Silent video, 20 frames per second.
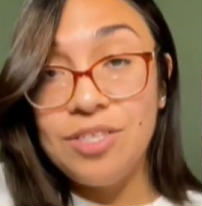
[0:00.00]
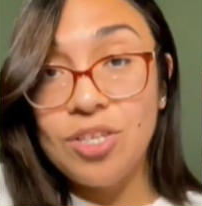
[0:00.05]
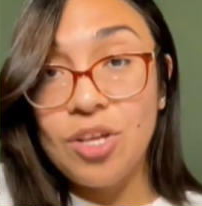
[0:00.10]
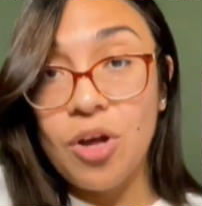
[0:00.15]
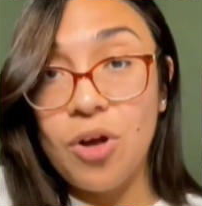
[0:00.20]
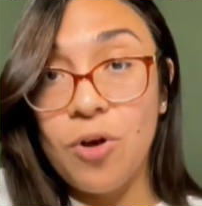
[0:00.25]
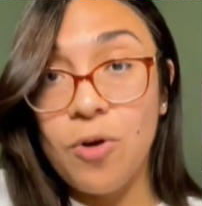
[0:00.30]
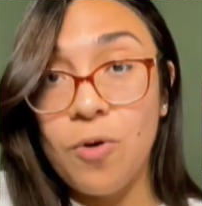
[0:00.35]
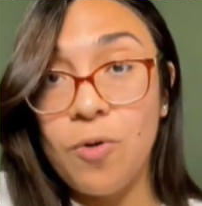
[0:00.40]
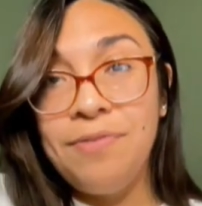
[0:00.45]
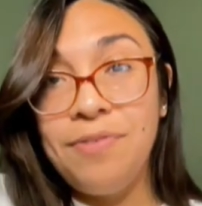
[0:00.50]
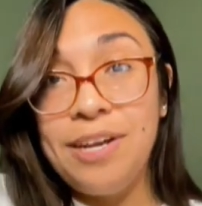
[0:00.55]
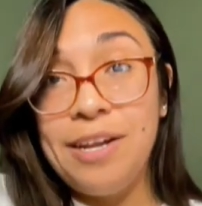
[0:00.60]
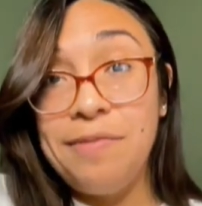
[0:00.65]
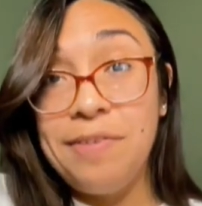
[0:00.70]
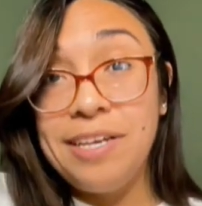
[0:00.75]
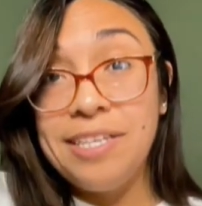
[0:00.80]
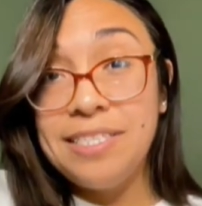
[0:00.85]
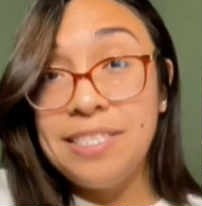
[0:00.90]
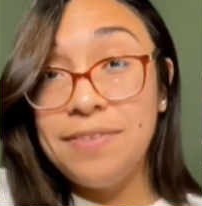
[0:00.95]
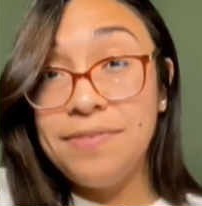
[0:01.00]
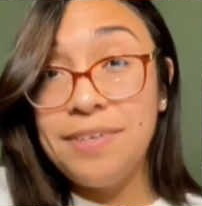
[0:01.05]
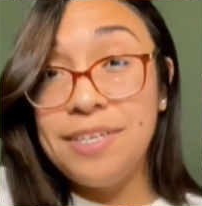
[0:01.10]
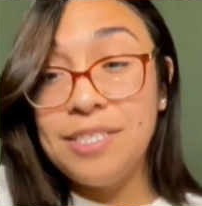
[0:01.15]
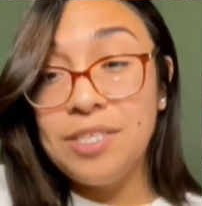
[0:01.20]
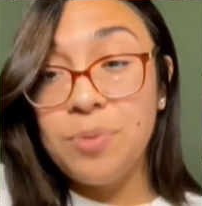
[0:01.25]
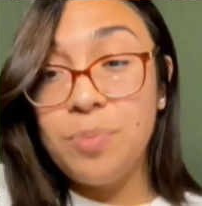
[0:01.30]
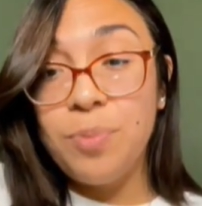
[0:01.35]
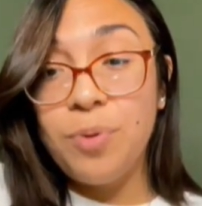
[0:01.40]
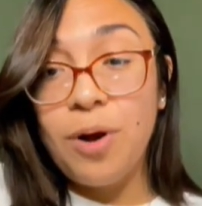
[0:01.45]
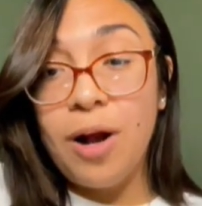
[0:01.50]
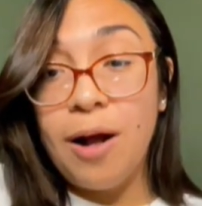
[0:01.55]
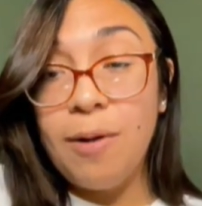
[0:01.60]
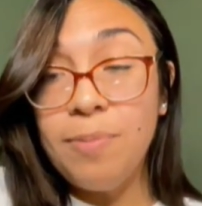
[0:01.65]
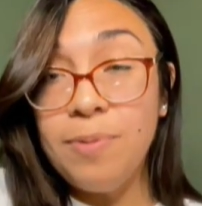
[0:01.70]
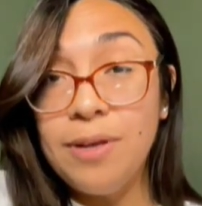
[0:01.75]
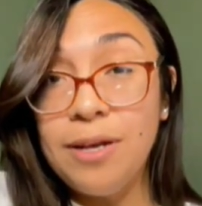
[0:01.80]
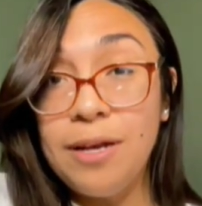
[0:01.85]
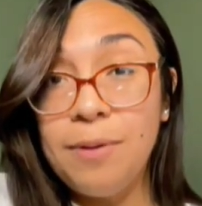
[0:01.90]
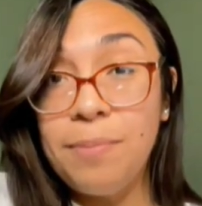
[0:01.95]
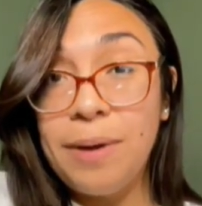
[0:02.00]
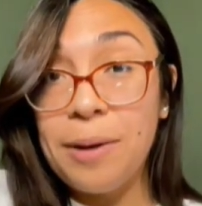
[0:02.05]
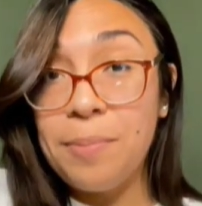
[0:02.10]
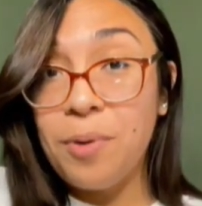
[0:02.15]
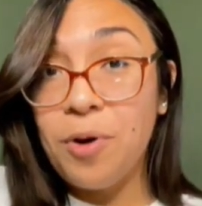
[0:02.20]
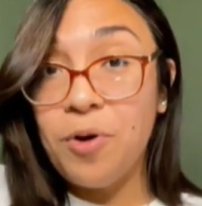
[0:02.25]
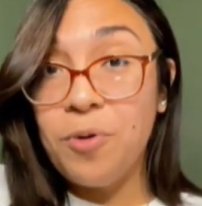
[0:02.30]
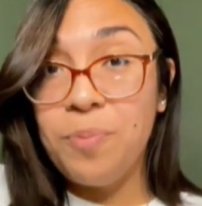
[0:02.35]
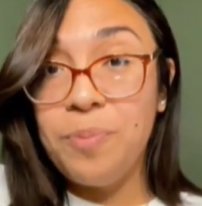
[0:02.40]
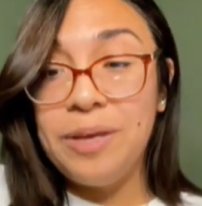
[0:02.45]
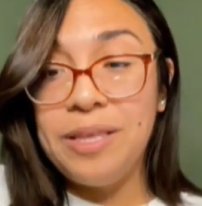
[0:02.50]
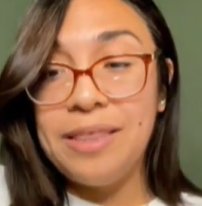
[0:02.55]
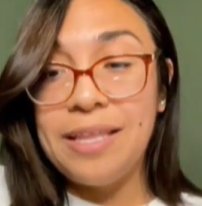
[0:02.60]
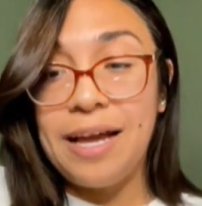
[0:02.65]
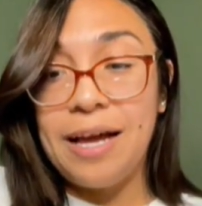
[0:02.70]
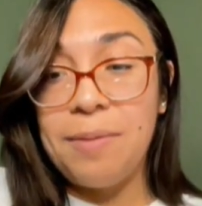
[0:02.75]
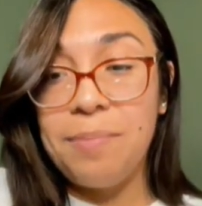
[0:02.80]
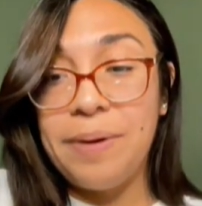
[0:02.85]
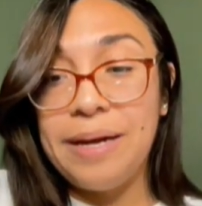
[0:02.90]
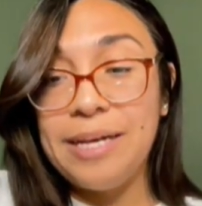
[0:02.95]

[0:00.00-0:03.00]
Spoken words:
So if an evasive is a problem, I'm hoping that by